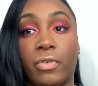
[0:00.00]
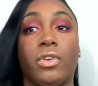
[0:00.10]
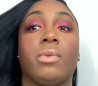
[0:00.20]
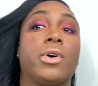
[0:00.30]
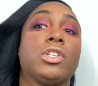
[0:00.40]
for
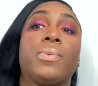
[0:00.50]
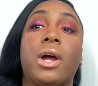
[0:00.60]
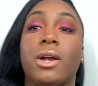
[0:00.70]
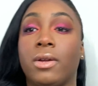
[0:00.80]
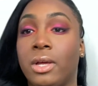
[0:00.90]
the most
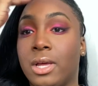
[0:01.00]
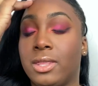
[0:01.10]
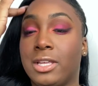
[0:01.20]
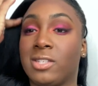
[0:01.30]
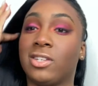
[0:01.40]
part,
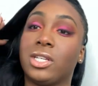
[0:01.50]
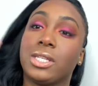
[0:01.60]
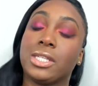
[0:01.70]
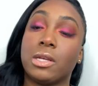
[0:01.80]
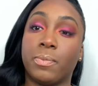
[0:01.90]
this was just a
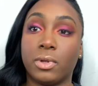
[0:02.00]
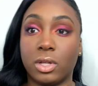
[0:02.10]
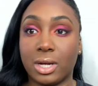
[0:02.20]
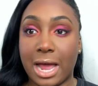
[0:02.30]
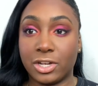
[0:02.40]
simple
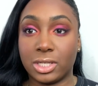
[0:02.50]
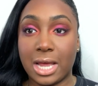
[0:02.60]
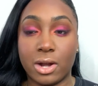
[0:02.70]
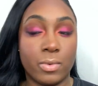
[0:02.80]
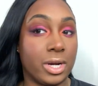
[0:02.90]
look. I just
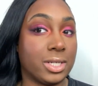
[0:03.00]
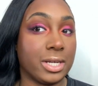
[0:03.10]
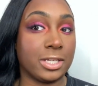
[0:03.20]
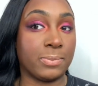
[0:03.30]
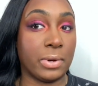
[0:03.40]
kind of wanted to
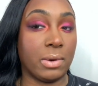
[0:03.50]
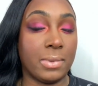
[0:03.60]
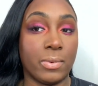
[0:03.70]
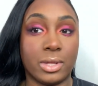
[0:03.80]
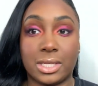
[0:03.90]

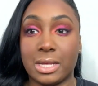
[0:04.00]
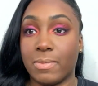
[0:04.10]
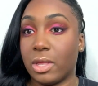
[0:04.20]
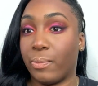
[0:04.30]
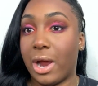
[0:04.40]
experiment with some
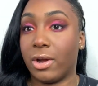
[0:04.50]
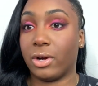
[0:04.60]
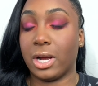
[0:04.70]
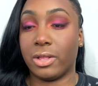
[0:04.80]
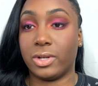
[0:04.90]
of the brighter
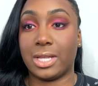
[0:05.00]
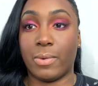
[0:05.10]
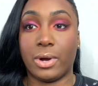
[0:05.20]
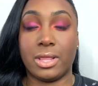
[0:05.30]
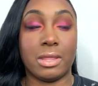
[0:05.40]
colors that
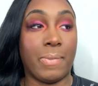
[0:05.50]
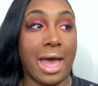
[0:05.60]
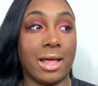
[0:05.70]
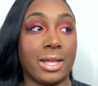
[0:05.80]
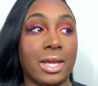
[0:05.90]
were in the
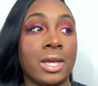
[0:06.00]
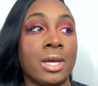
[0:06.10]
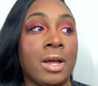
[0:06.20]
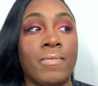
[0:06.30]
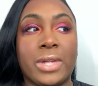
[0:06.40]
palette.
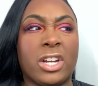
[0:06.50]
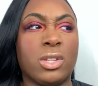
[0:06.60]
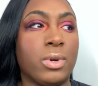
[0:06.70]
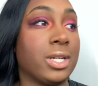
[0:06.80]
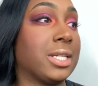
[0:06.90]
I just
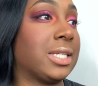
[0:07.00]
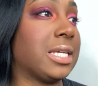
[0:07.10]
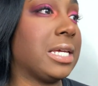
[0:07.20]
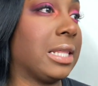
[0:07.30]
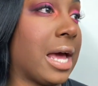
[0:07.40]
wanted to
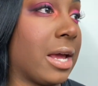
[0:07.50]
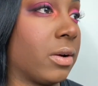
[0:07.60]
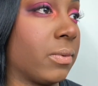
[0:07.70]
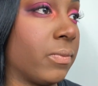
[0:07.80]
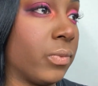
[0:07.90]
see like
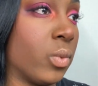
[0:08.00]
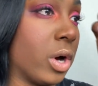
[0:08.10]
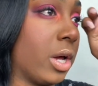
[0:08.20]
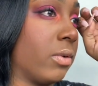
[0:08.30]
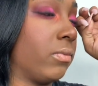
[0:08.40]

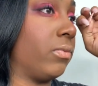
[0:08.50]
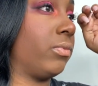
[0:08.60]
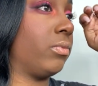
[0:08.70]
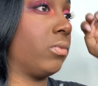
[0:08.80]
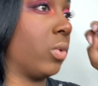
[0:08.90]
what
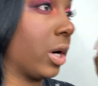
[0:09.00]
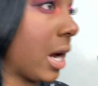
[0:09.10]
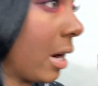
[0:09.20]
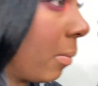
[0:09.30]
kind of